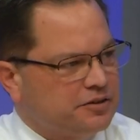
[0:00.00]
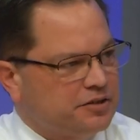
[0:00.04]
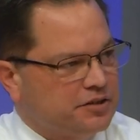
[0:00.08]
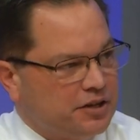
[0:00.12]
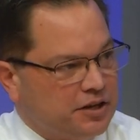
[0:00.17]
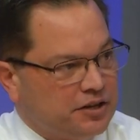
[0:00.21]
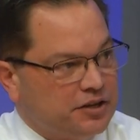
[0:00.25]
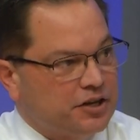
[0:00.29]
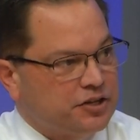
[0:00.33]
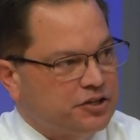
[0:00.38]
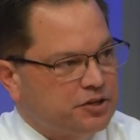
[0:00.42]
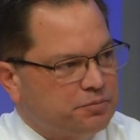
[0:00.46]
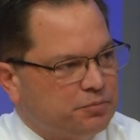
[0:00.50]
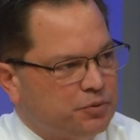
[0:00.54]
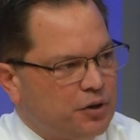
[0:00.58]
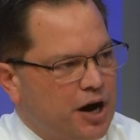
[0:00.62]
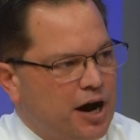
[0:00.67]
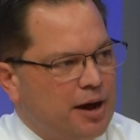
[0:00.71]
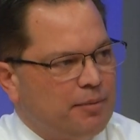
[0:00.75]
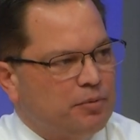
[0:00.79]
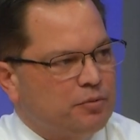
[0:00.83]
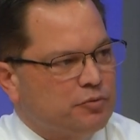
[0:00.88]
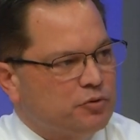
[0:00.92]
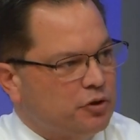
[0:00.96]
addiction
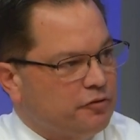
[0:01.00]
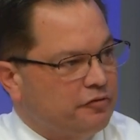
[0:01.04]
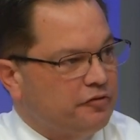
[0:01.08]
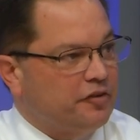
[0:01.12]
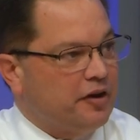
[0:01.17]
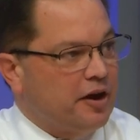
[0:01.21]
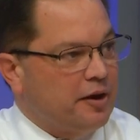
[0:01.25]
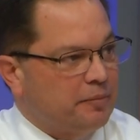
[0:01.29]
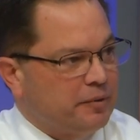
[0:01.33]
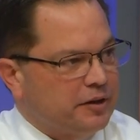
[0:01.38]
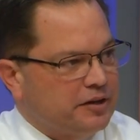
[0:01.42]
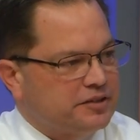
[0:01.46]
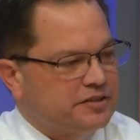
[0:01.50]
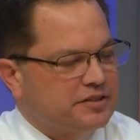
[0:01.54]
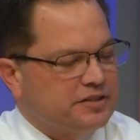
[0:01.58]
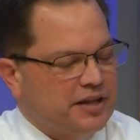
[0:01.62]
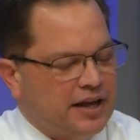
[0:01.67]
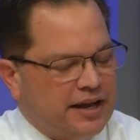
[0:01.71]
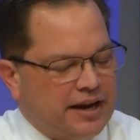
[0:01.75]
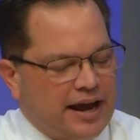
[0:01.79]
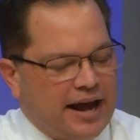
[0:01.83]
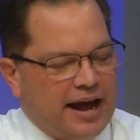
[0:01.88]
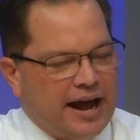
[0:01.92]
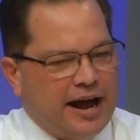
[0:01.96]
problems or families
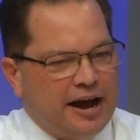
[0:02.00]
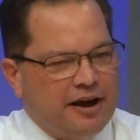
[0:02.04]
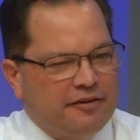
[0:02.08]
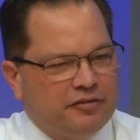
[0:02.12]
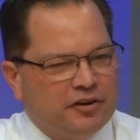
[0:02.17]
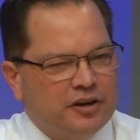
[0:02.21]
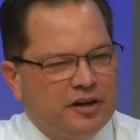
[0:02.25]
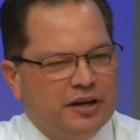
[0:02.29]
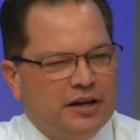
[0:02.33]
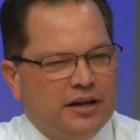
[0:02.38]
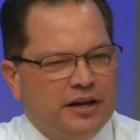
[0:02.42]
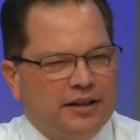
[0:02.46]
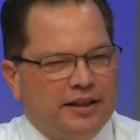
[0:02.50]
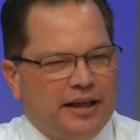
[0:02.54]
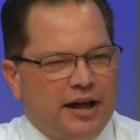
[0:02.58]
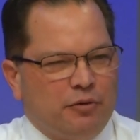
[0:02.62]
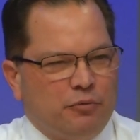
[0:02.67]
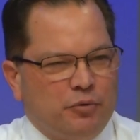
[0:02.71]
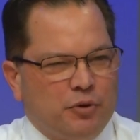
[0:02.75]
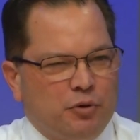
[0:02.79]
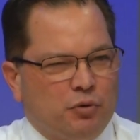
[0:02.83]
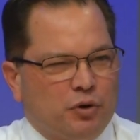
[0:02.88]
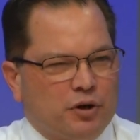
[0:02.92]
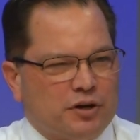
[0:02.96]
that have, that
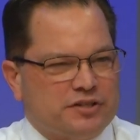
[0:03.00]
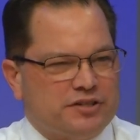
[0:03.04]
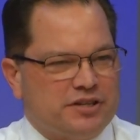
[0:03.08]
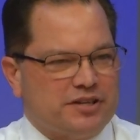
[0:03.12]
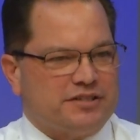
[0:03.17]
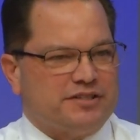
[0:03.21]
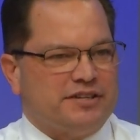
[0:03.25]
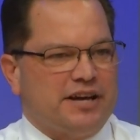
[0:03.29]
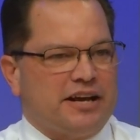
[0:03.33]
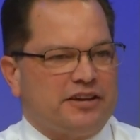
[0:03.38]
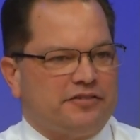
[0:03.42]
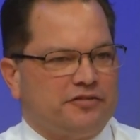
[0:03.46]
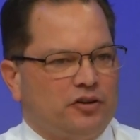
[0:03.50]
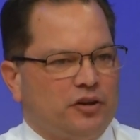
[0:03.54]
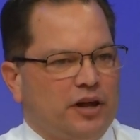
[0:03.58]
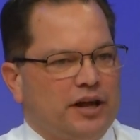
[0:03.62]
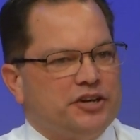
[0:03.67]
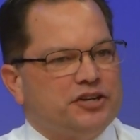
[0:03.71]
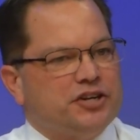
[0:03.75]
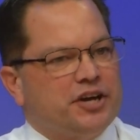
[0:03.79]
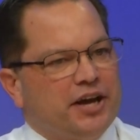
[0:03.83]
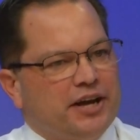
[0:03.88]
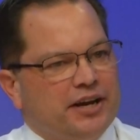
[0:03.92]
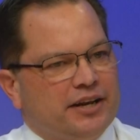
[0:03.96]
we weren't successful
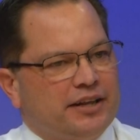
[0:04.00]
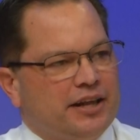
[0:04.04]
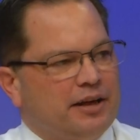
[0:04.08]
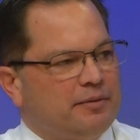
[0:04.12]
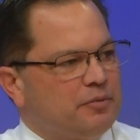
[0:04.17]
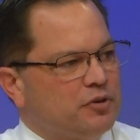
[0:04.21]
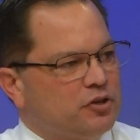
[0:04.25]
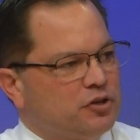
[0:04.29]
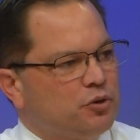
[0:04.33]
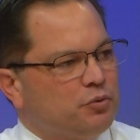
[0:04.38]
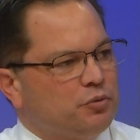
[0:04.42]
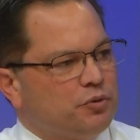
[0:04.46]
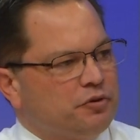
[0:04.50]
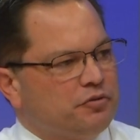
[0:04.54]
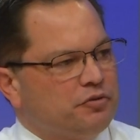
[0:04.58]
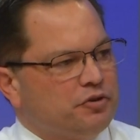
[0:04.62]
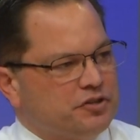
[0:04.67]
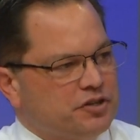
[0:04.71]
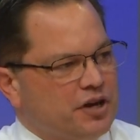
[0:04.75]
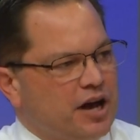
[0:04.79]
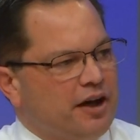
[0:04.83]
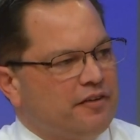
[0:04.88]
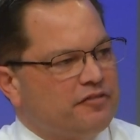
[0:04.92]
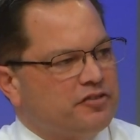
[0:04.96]
educating them until we
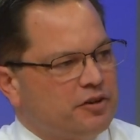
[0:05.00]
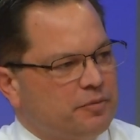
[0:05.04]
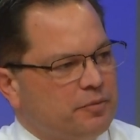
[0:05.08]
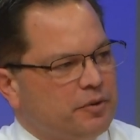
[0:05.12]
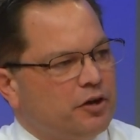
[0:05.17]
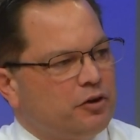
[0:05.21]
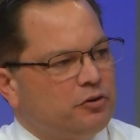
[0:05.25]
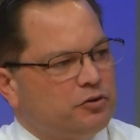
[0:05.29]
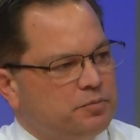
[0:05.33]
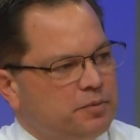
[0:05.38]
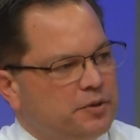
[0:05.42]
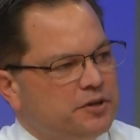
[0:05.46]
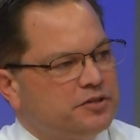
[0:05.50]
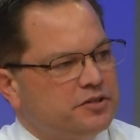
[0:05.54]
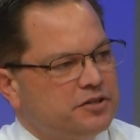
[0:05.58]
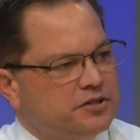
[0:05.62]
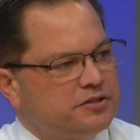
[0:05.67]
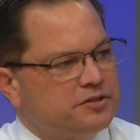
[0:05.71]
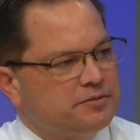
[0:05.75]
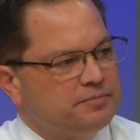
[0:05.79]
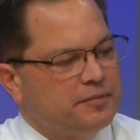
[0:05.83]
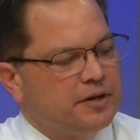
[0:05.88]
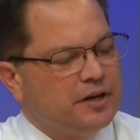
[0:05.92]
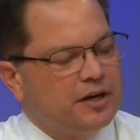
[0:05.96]
resolved some of those
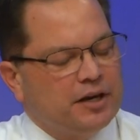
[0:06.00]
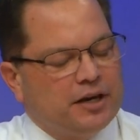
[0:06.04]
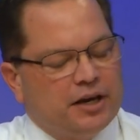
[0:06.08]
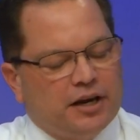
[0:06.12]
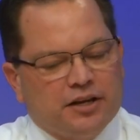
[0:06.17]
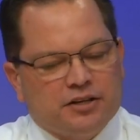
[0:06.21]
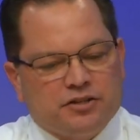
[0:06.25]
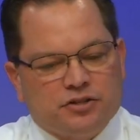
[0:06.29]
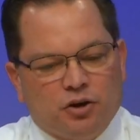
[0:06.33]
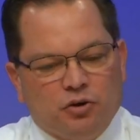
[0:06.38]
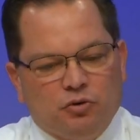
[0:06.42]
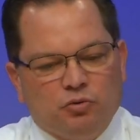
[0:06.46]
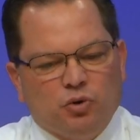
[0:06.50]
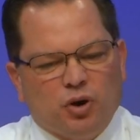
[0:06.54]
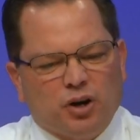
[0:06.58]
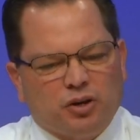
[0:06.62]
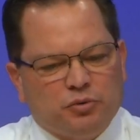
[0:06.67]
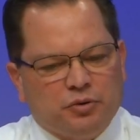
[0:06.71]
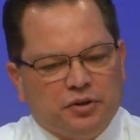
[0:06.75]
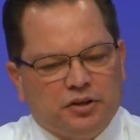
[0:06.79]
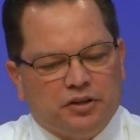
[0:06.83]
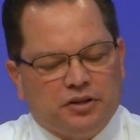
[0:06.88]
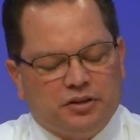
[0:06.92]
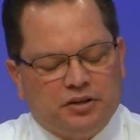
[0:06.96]
pieces. Mm-hmm. And so worked
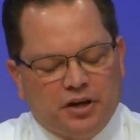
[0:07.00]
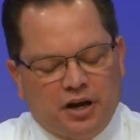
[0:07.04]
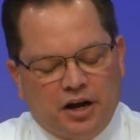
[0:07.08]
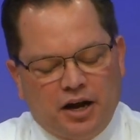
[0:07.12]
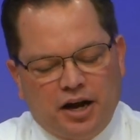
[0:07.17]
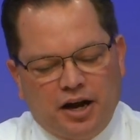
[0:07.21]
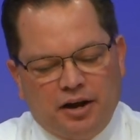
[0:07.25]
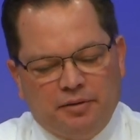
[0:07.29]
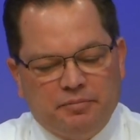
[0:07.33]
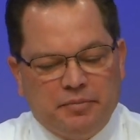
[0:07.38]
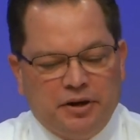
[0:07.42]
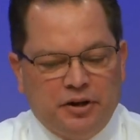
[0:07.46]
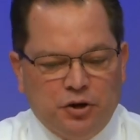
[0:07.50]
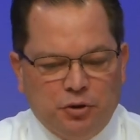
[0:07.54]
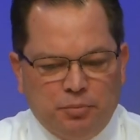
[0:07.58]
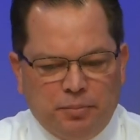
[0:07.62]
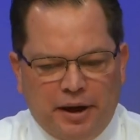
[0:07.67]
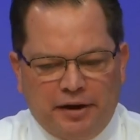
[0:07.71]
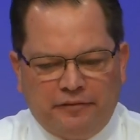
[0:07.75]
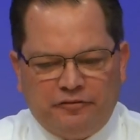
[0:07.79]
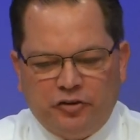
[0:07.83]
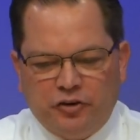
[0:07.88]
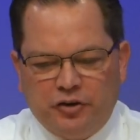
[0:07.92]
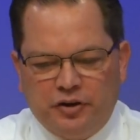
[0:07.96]
with, in New
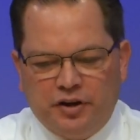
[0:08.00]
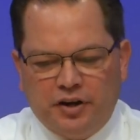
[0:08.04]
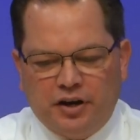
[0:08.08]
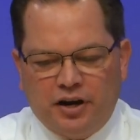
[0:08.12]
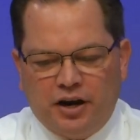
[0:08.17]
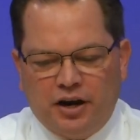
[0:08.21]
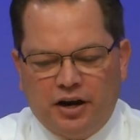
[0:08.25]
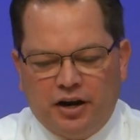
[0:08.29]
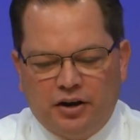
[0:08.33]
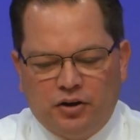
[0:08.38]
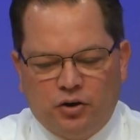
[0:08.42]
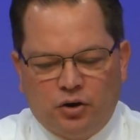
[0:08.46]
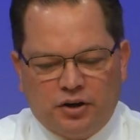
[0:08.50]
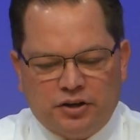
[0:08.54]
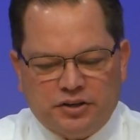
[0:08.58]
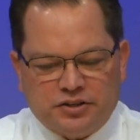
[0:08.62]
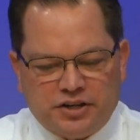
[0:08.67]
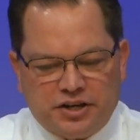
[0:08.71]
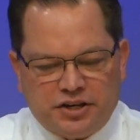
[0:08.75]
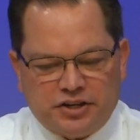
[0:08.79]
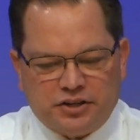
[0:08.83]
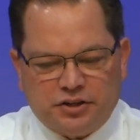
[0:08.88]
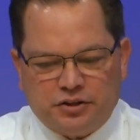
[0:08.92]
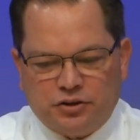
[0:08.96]
Bedford, an
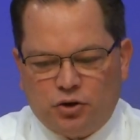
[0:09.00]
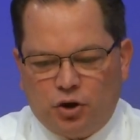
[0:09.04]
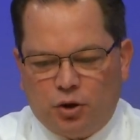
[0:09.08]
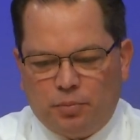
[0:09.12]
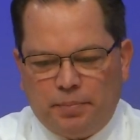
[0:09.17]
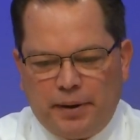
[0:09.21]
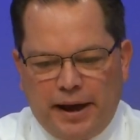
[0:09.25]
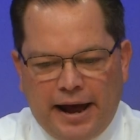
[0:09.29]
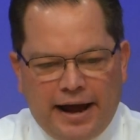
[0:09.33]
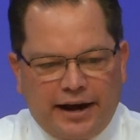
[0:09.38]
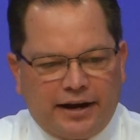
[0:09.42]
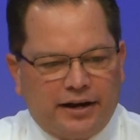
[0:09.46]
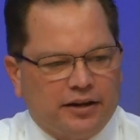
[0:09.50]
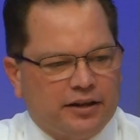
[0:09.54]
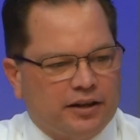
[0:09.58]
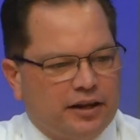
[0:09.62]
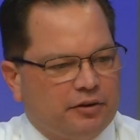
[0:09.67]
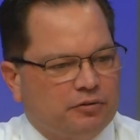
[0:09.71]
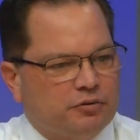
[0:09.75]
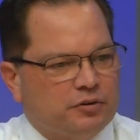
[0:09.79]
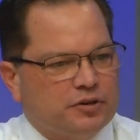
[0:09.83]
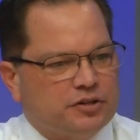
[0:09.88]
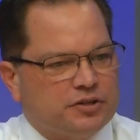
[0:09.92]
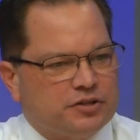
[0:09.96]
organization called PACA that
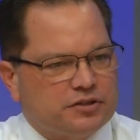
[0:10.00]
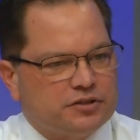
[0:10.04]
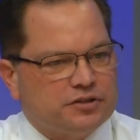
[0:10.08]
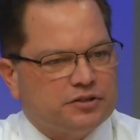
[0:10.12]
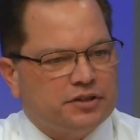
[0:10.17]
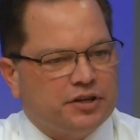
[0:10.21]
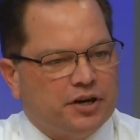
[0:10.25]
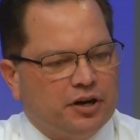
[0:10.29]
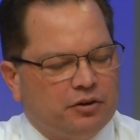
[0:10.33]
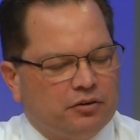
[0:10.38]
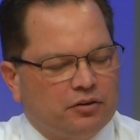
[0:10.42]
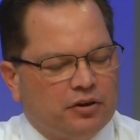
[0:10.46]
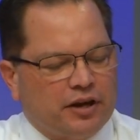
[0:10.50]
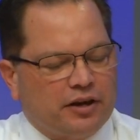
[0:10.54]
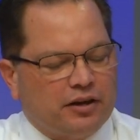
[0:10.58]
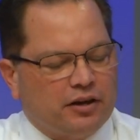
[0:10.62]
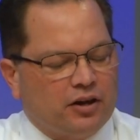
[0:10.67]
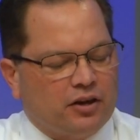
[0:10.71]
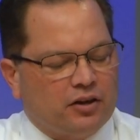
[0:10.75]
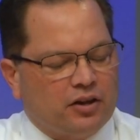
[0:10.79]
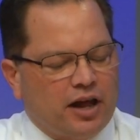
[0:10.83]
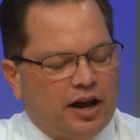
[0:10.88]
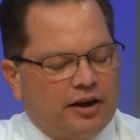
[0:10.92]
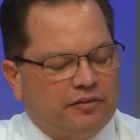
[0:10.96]
was, you know, like
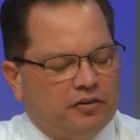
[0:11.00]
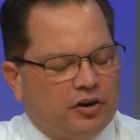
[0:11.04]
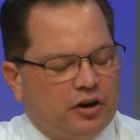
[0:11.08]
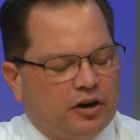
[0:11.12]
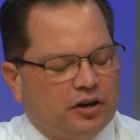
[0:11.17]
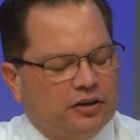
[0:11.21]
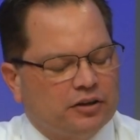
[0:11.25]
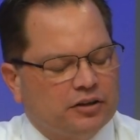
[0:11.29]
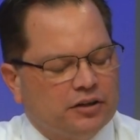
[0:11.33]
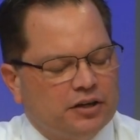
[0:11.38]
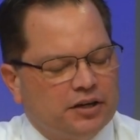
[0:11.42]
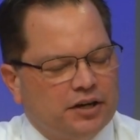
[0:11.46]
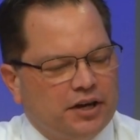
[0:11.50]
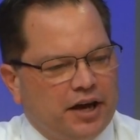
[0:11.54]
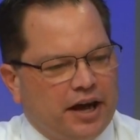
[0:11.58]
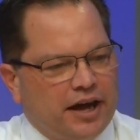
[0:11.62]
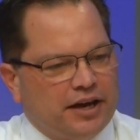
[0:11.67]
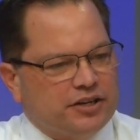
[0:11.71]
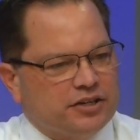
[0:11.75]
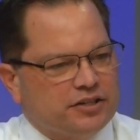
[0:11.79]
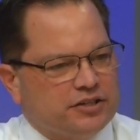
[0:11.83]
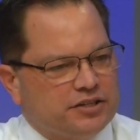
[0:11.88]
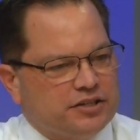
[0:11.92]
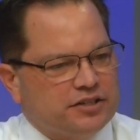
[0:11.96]
a lot of our
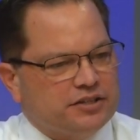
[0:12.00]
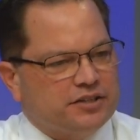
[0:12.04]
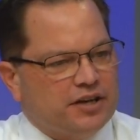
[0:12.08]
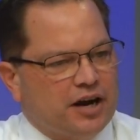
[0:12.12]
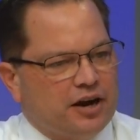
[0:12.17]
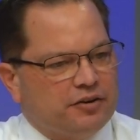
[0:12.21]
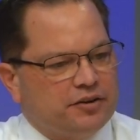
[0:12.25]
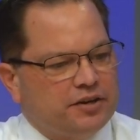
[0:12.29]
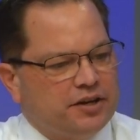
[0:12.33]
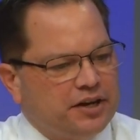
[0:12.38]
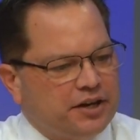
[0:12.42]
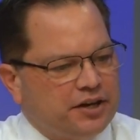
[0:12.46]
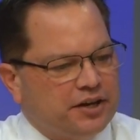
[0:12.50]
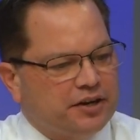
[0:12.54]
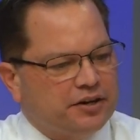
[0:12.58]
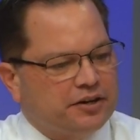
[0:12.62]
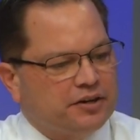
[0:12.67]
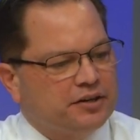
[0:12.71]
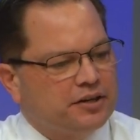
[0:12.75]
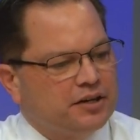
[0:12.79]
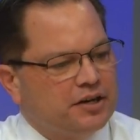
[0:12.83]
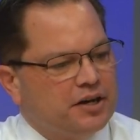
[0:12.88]
agencies down here,